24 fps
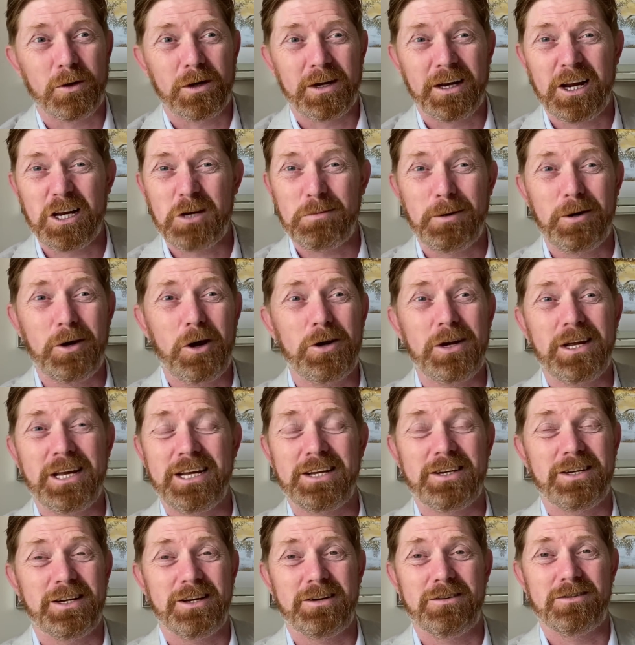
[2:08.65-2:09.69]
and it's been out
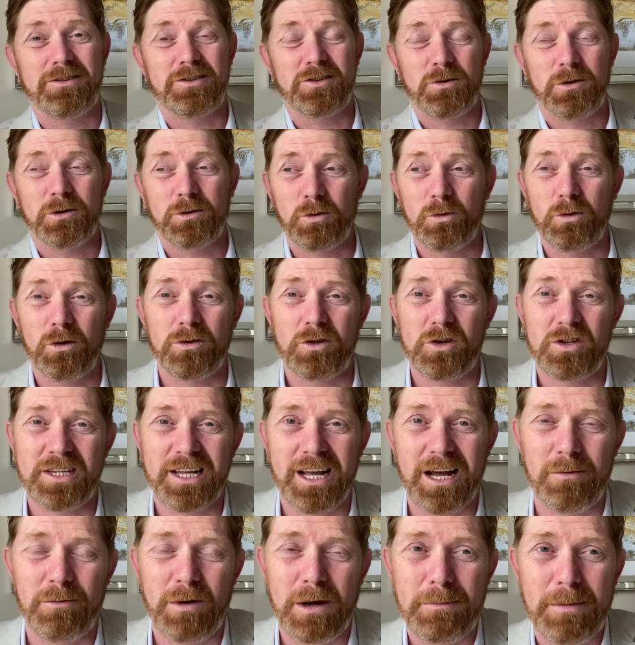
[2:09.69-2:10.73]
8 years, so I don't
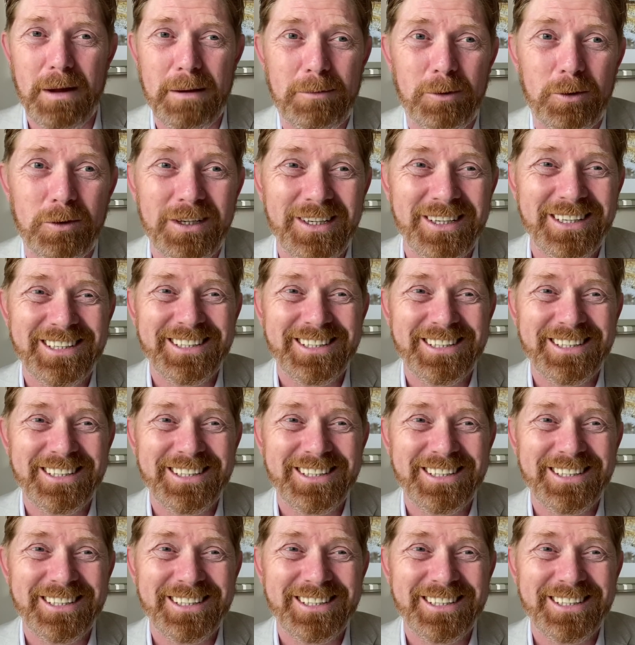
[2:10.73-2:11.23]
understand why people